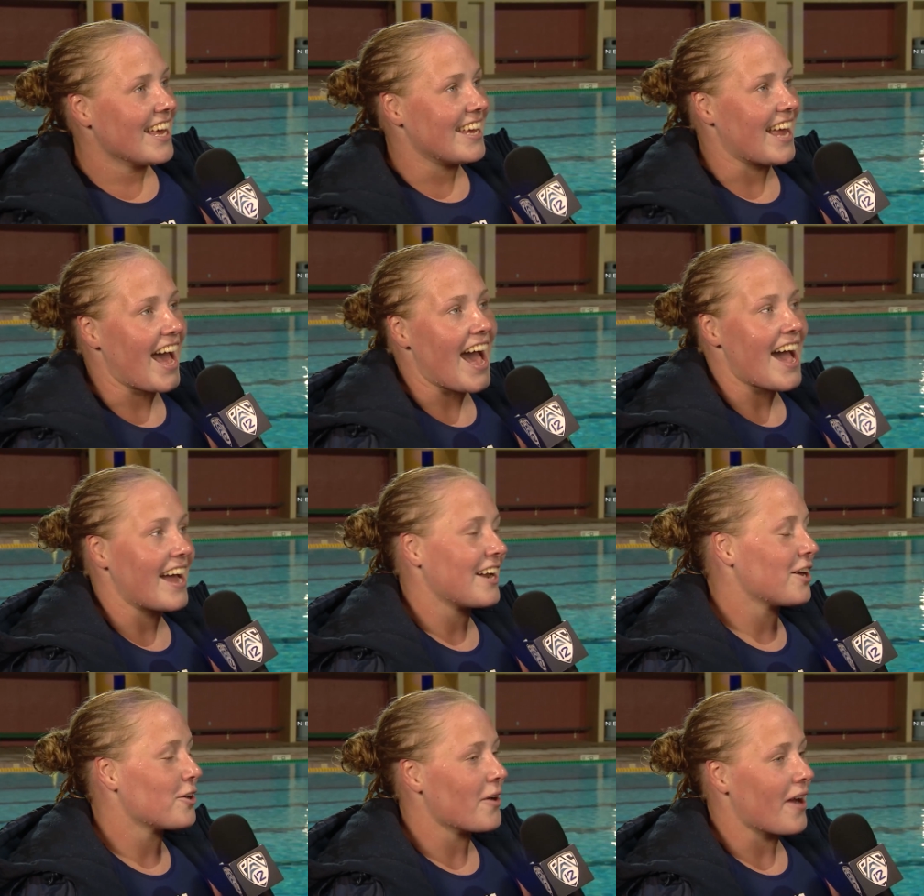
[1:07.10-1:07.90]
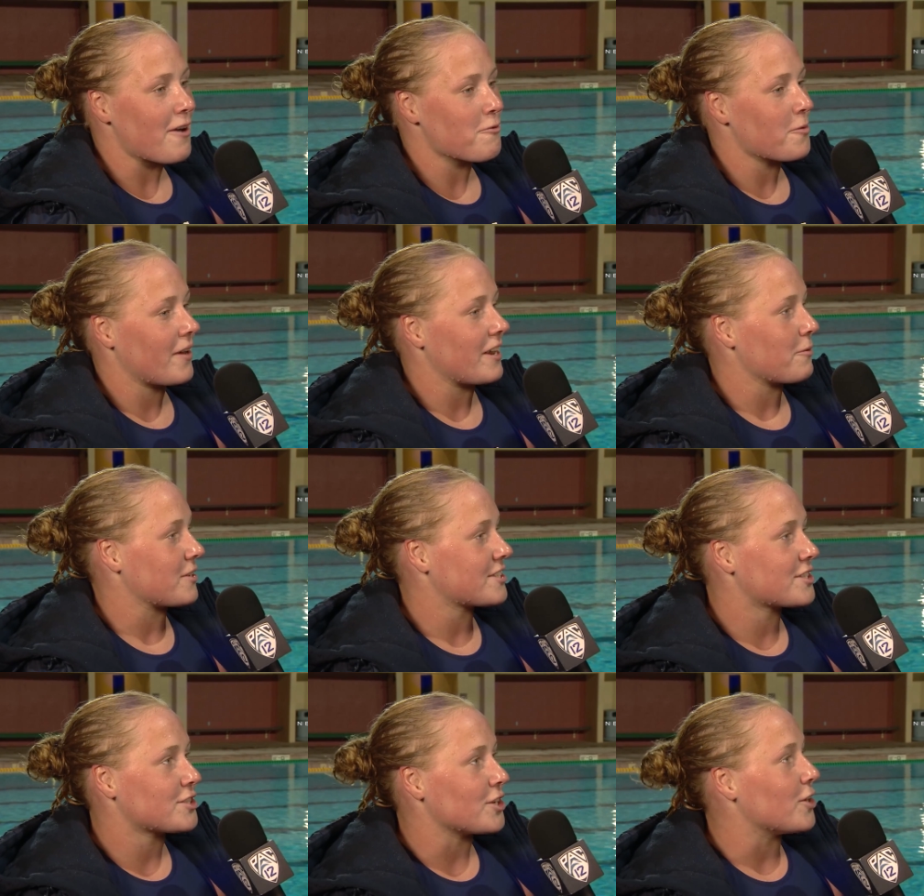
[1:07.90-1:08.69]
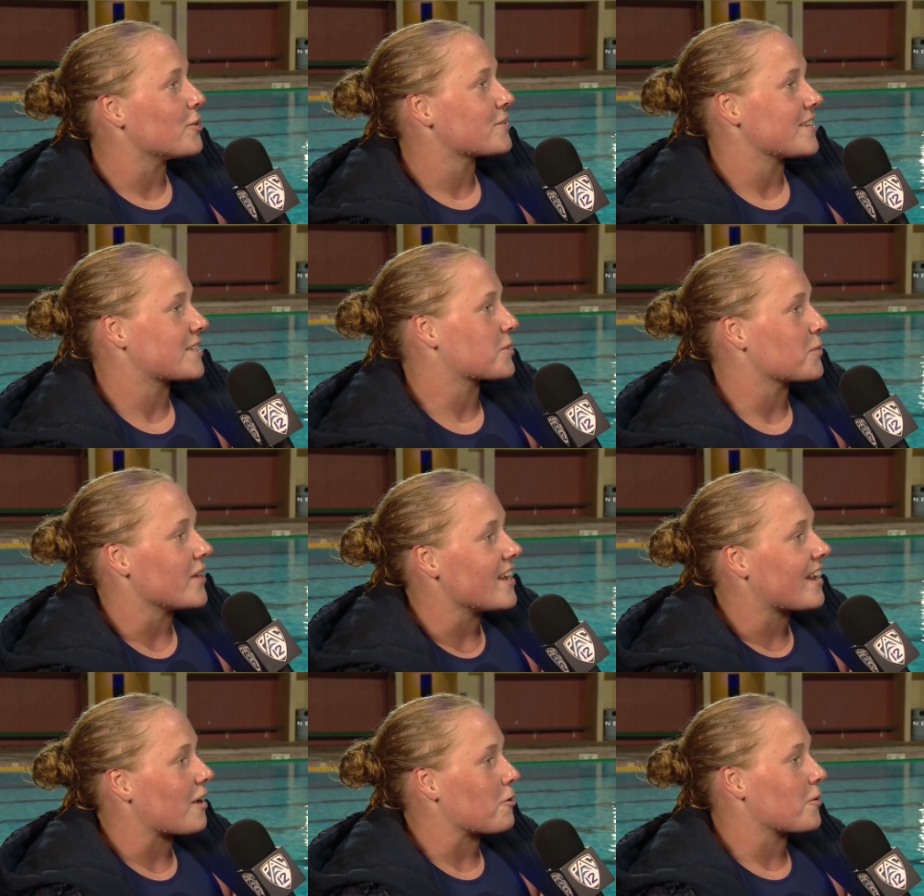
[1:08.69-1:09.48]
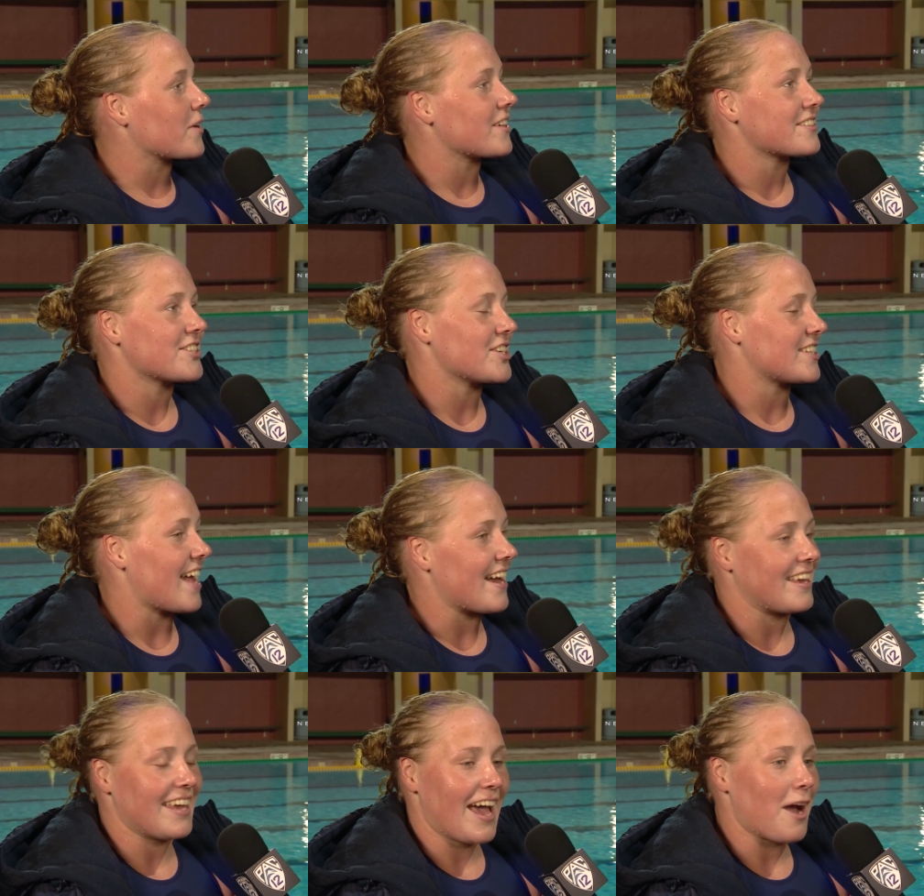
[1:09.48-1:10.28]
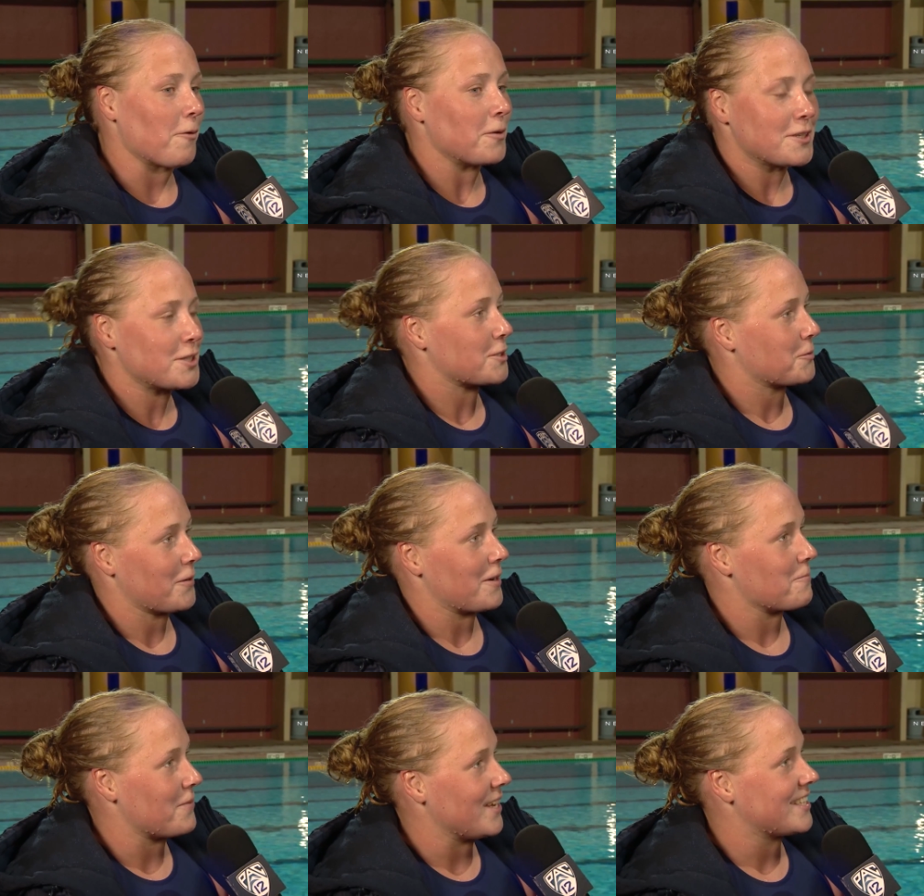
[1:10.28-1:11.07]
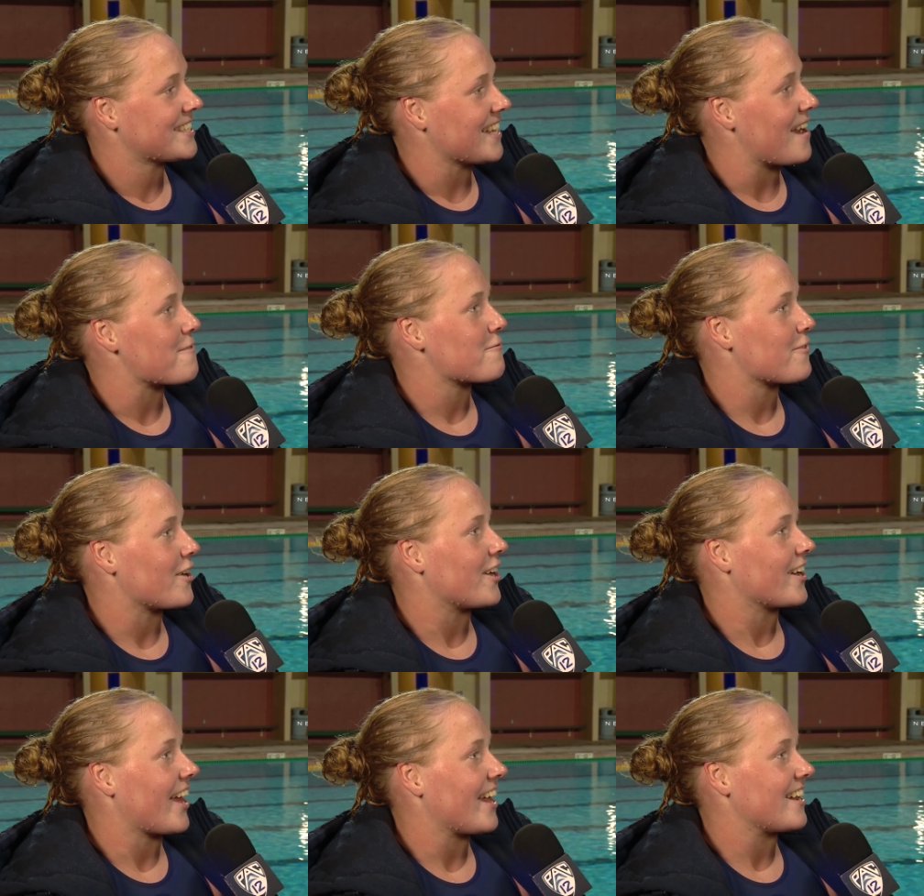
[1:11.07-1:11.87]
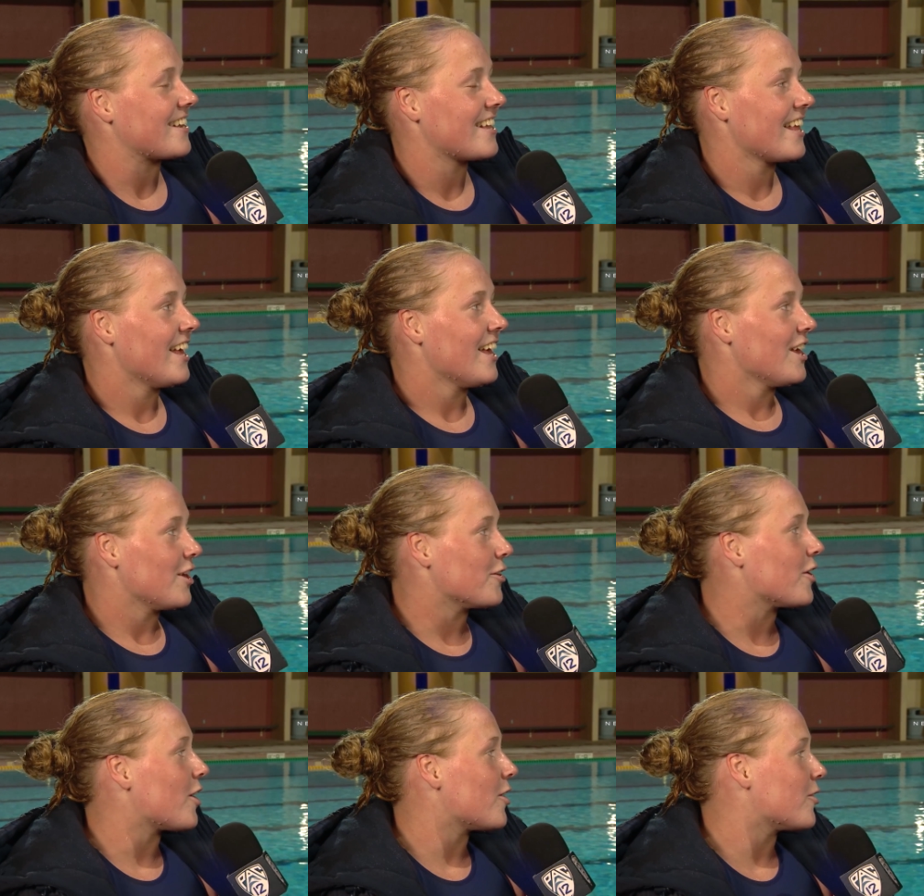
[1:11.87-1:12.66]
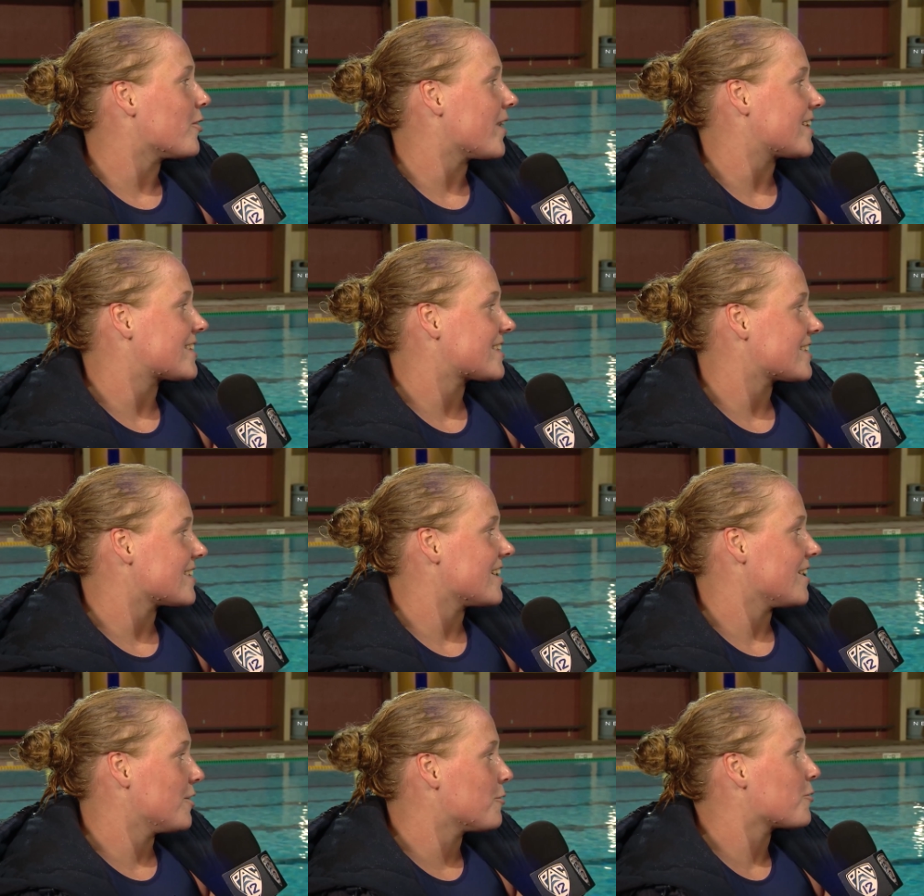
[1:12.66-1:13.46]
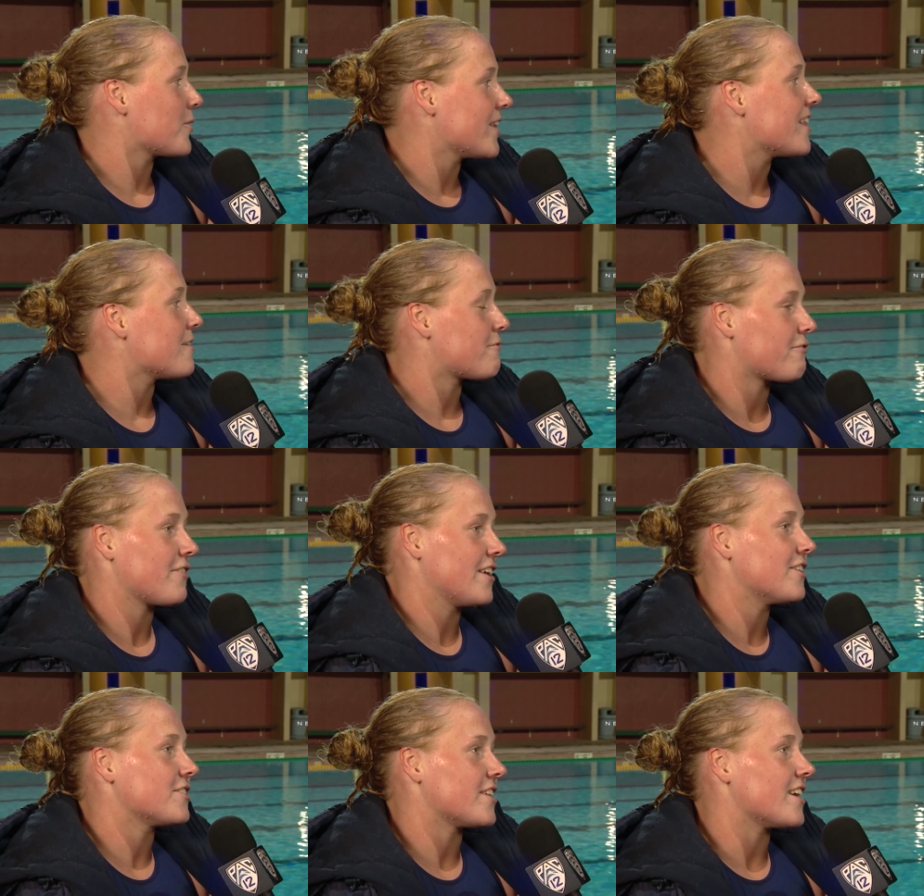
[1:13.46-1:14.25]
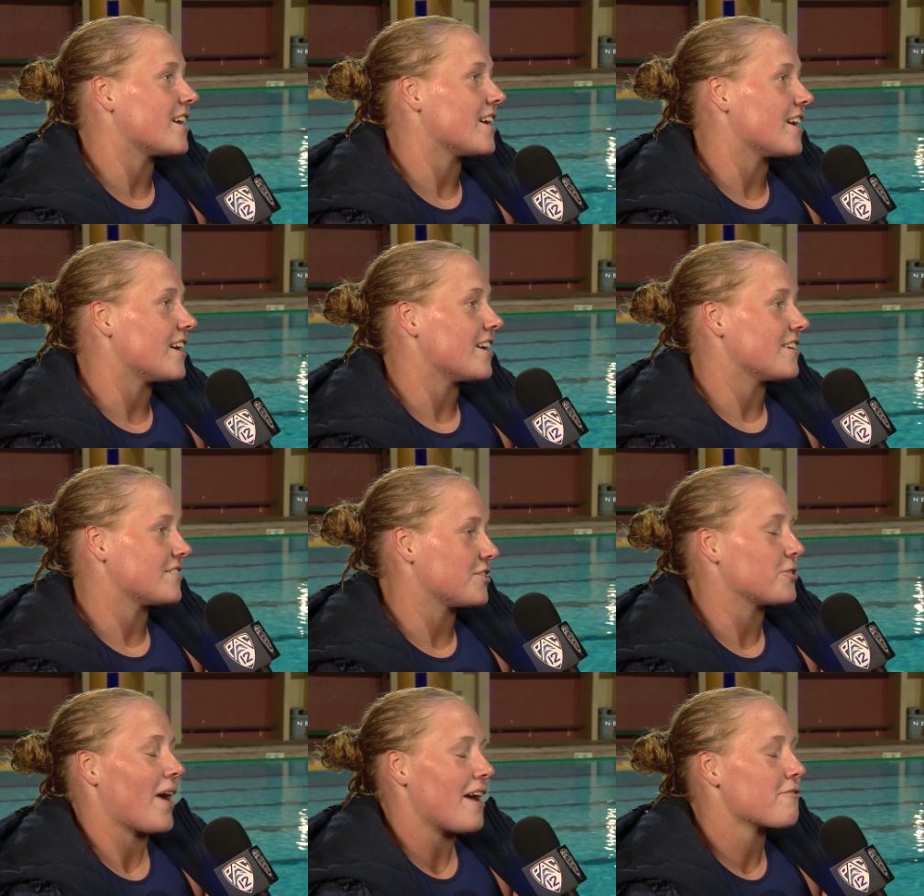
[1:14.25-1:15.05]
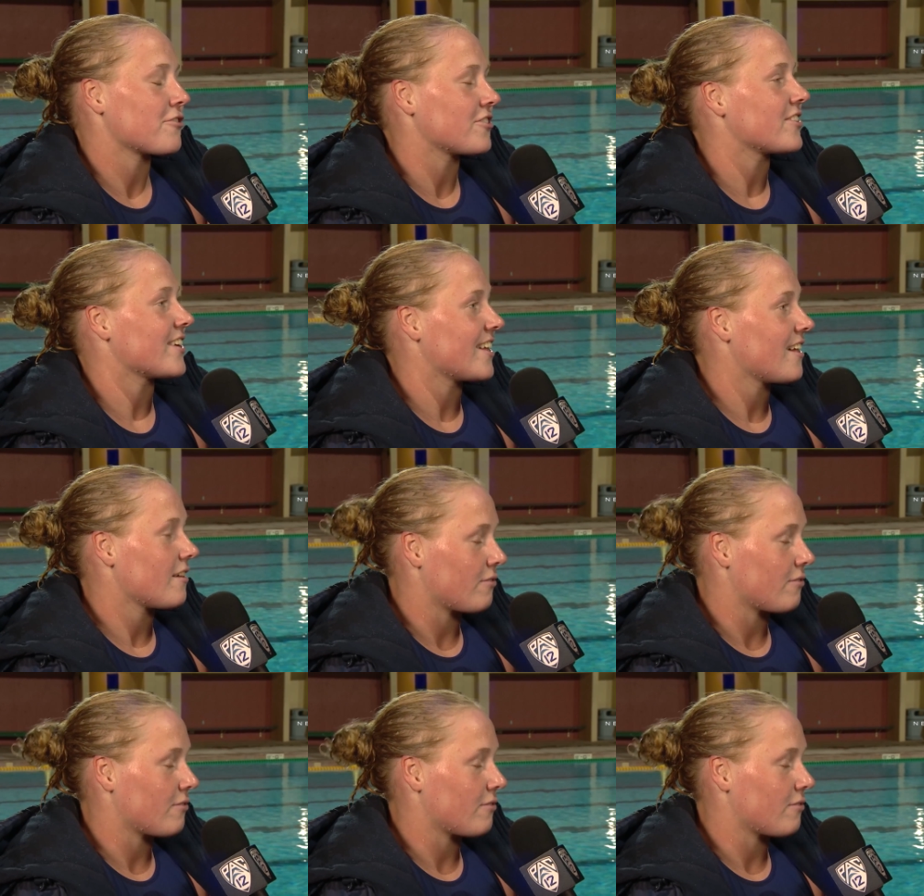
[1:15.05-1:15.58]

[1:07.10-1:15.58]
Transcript: Yeah, I know everybody was stoked this week, and we were just like, yeah, we just want to beat Stanford, and you know, it's you really feel the the rivalry,